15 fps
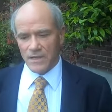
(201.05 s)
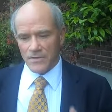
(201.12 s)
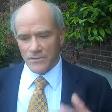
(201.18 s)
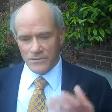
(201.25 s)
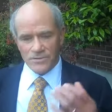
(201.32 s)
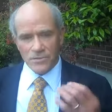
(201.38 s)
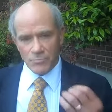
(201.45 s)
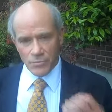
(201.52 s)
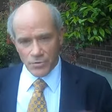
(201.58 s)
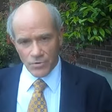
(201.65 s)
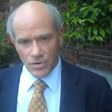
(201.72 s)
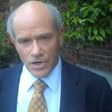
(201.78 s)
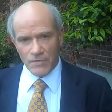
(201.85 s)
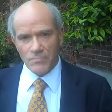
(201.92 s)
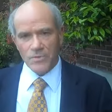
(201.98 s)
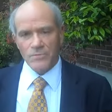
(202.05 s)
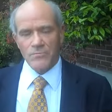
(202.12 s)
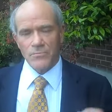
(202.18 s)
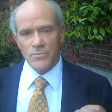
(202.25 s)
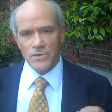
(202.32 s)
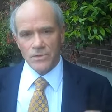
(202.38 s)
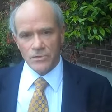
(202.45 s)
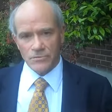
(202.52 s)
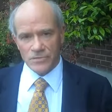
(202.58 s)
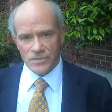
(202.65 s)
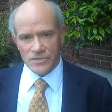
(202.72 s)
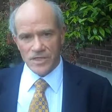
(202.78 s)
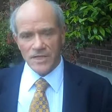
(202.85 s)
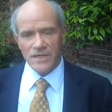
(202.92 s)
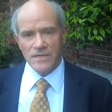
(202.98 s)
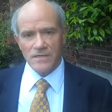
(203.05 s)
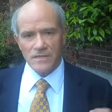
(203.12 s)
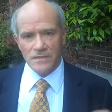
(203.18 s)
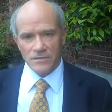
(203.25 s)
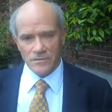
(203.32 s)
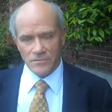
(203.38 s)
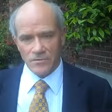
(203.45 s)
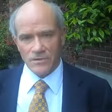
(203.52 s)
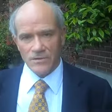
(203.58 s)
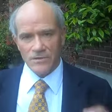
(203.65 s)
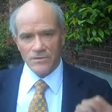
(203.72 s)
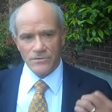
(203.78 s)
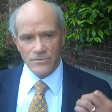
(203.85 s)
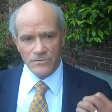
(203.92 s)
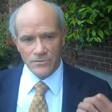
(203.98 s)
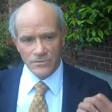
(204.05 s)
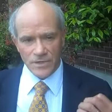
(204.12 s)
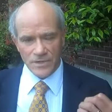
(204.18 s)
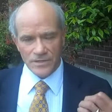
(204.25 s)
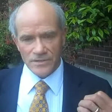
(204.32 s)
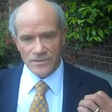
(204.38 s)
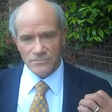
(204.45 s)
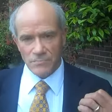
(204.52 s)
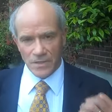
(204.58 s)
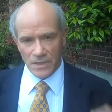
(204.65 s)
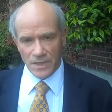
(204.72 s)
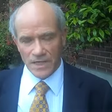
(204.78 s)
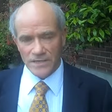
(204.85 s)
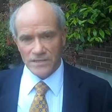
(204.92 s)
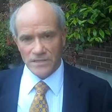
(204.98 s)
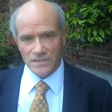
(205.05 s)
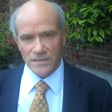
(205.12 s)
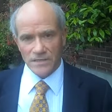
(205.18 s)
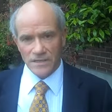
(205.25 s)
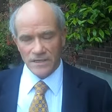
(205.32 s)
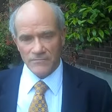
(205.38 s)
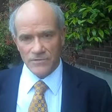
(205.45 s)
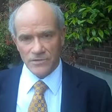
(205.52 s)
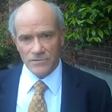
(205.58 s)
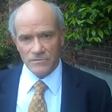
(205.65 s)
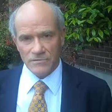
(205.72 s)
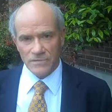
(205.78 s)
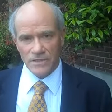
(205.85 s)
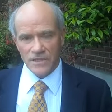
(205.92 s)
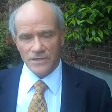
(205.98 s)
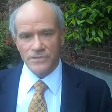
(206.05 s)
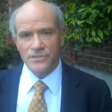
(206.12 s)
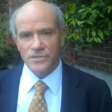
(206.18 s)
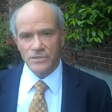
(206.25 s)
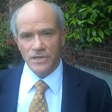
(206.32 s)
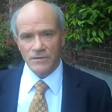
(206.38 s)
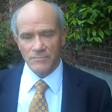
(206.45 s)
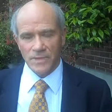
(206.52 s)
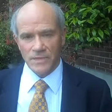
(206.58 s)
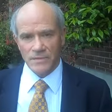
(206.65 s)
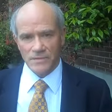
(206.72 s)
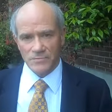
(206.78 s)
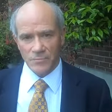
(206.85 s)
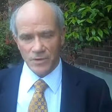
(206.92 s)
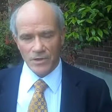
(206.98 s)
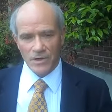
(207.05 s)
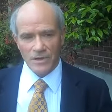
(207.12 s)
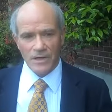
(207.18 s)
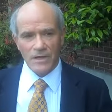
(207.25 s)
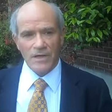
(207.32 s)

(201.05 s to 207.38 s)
There's a problem when you say that a lawyer who has molested an 11-year-old client should not be disbarred.